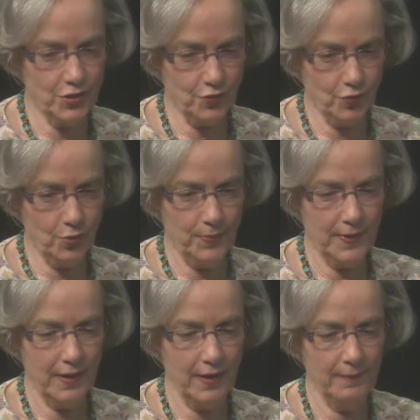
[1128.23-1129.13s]
group
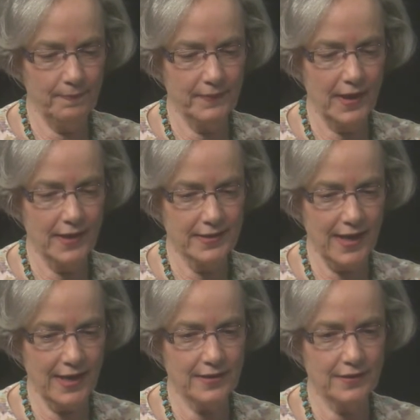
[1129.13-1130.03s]
um, has
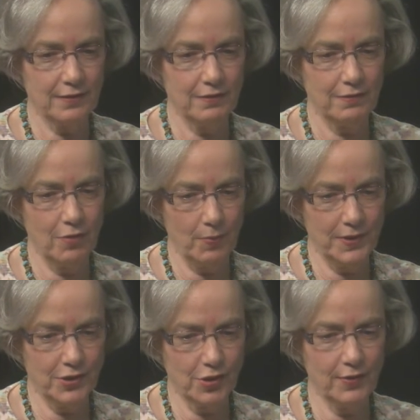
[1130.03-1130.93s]
asked that
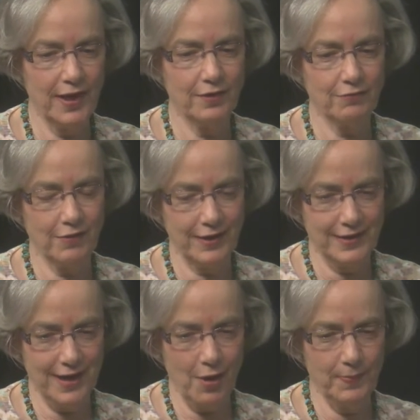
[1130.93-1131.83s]
nobody donate right
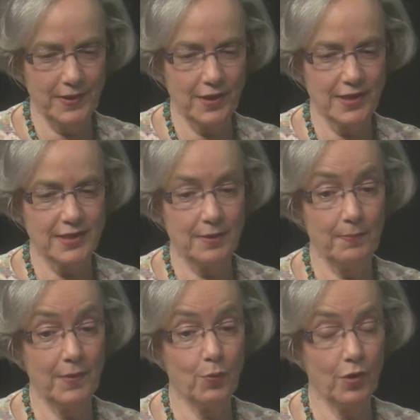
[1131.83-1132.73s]
now because
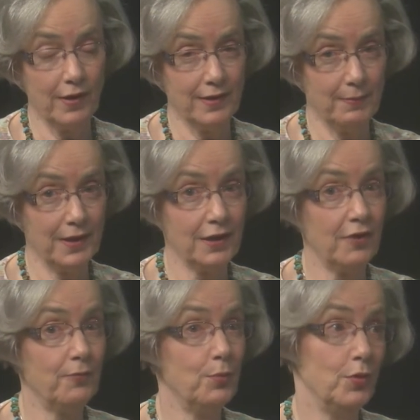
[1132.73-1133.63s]
we're in the middle
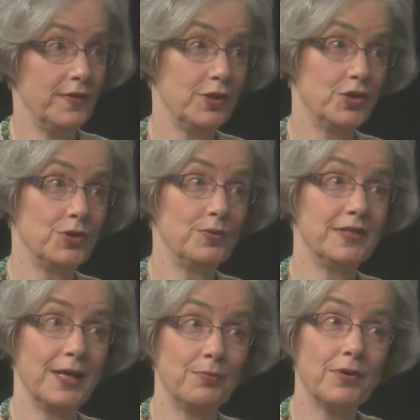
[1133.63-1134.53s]
of moving to
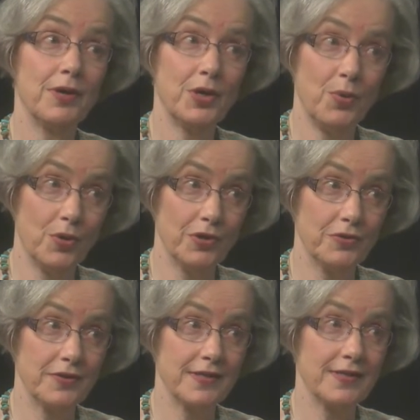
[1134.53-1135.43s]
temporary
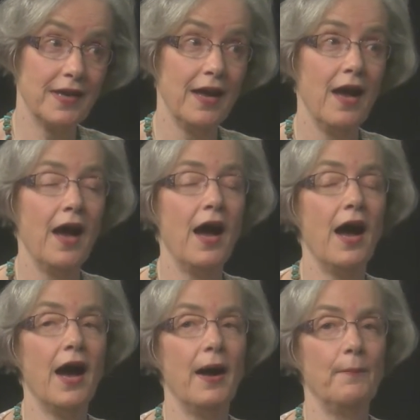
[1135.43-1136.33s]
quarters.
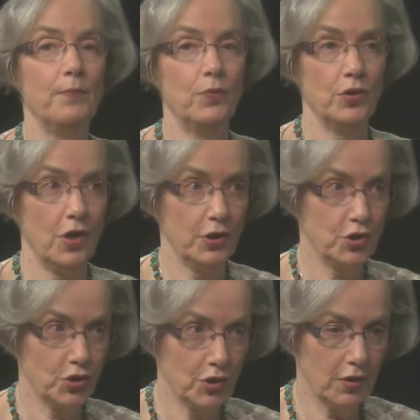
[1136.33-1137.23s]
Um, we're not
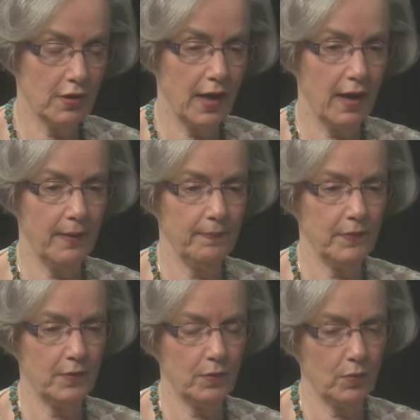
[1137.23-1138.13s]
sure. Um,
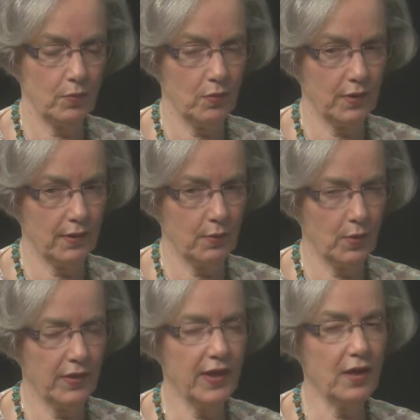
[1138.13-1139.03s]
we,
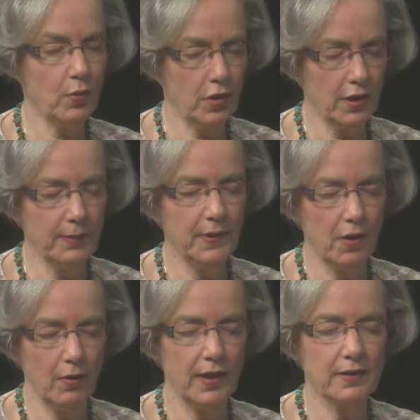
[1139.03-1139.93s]
we think we're going to be
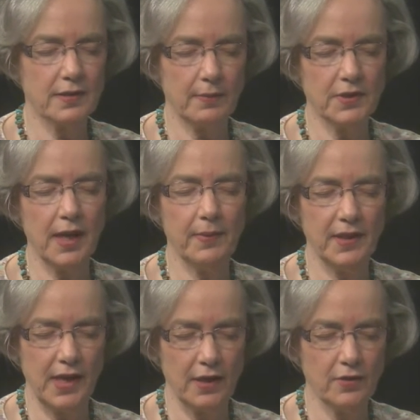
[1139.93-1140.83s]
going sometime at
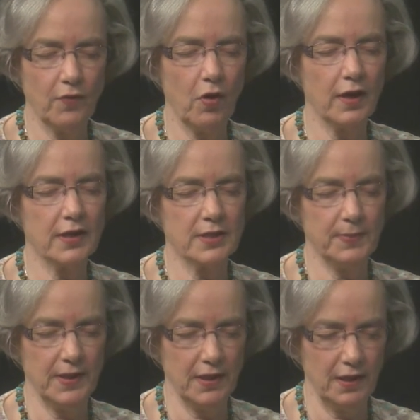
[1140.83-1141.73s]
the end of August,
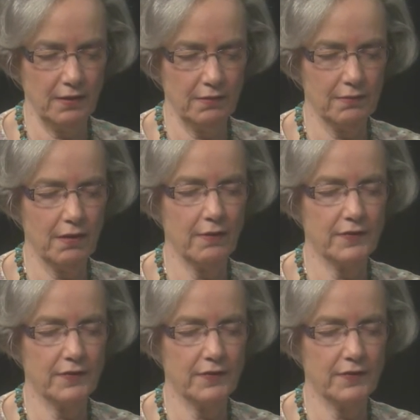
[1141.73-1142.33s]
beginning of